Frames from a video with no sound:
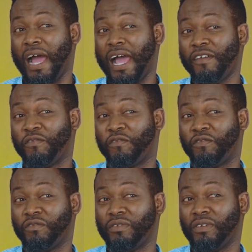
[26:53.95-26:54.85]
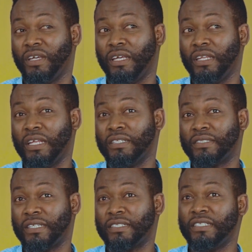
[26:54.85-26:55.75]
I've in
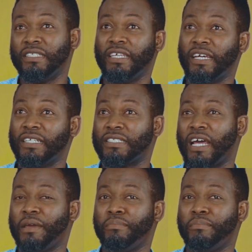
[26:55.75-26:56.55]
certain years, I